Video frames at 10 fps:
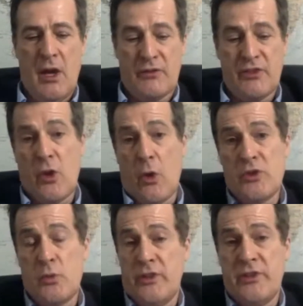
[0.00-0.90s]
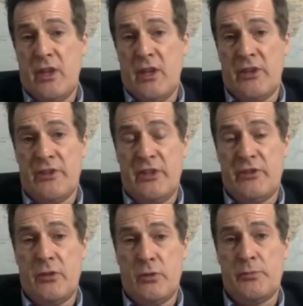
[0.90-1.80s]
Scotch whiskey, because
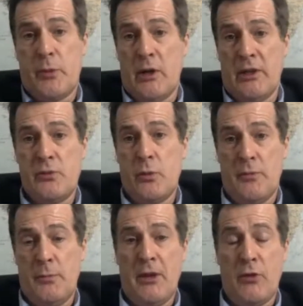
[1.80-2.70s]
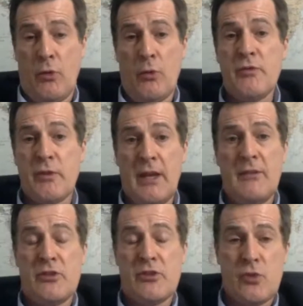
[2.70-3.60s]
those barleys will have been grown for the
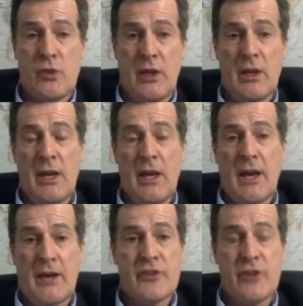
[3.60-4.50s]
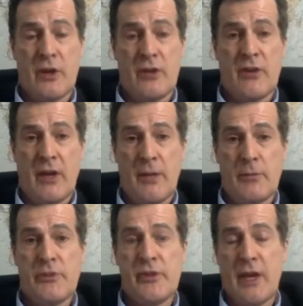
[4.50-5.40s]
industry at certain
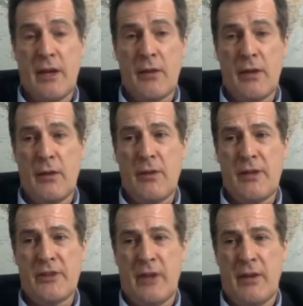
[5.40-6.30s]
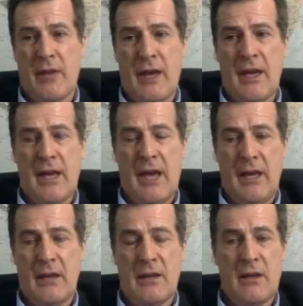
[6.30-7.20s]
times. And I think things like that,
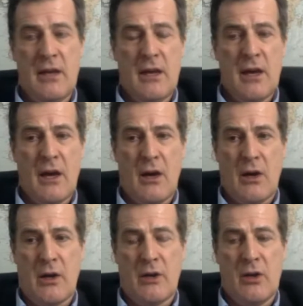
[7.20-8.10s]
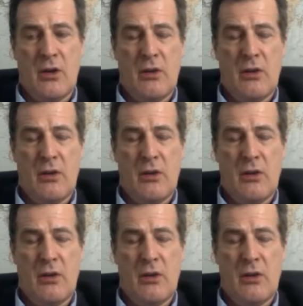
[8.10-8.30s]
again, are,